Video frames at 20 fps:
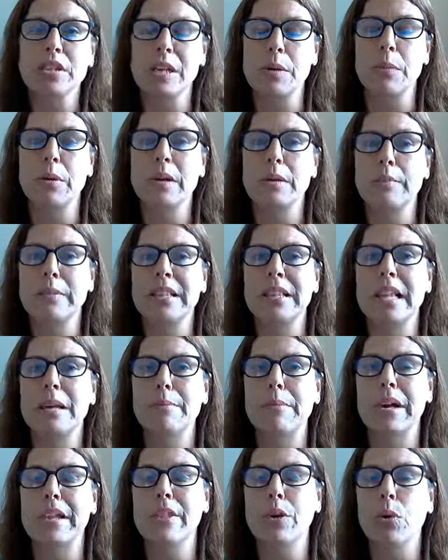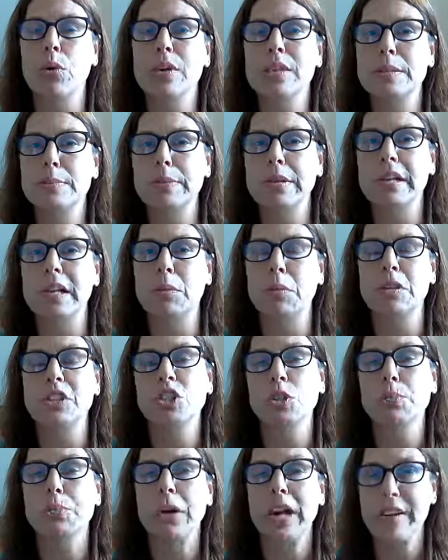I want to be led by the Holy Spirit. I want
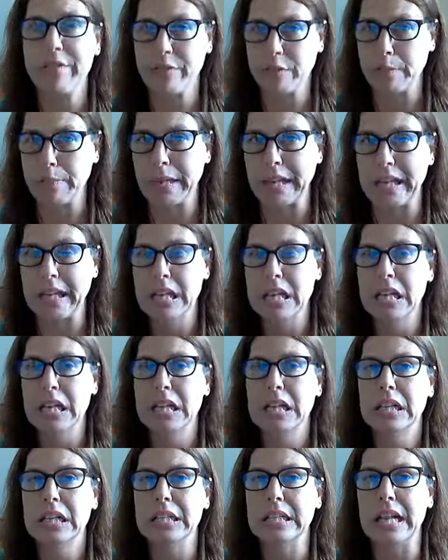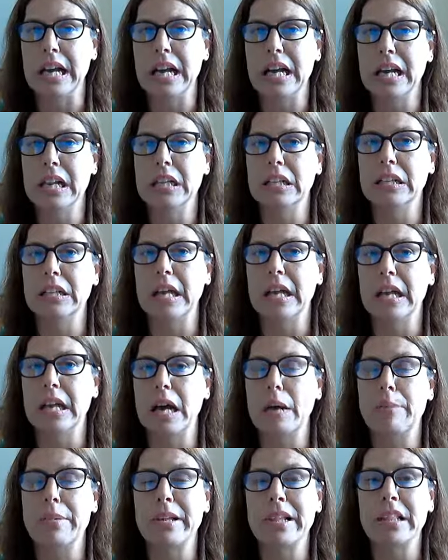you to pray for me that that
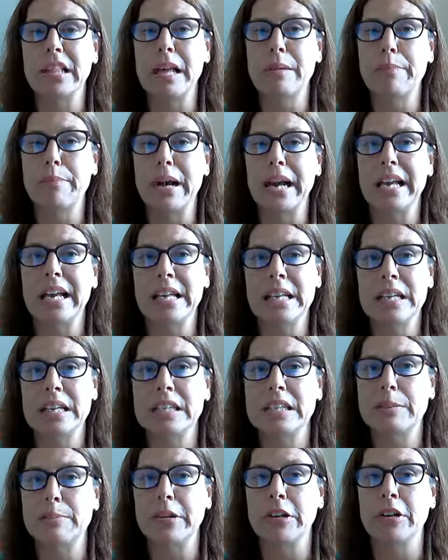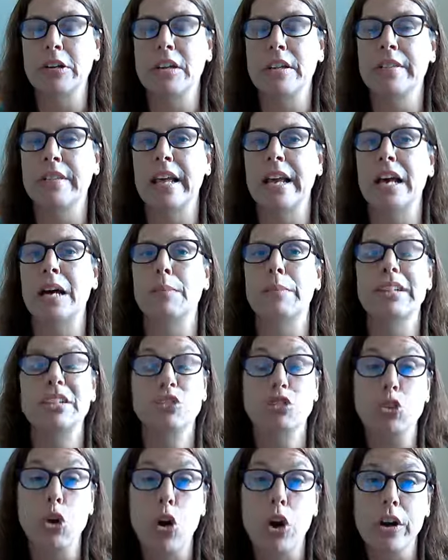I'll be led by His Spirit and that I'll be
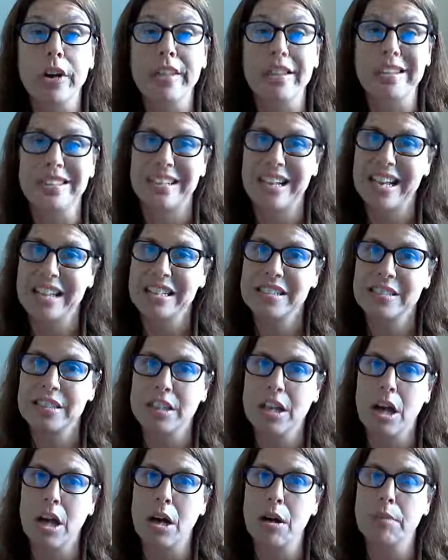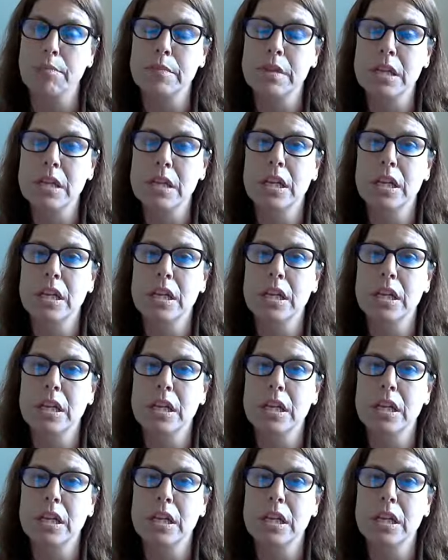strong in the days to come.